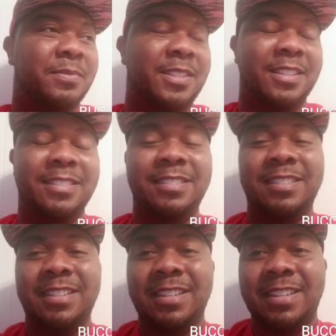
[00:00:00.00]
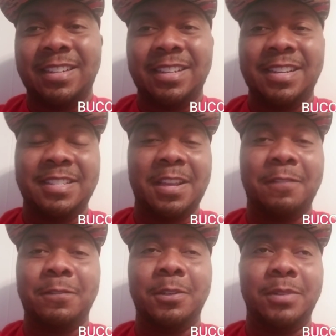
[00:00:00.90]
You know, he's
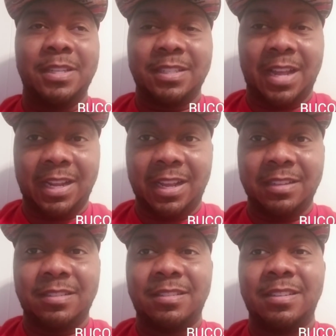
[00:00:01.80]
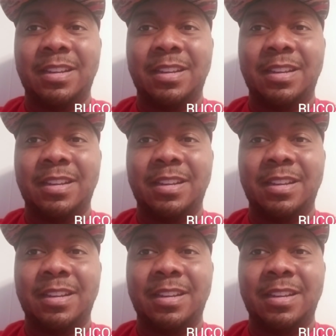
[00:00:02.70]
there for a reason, I guess.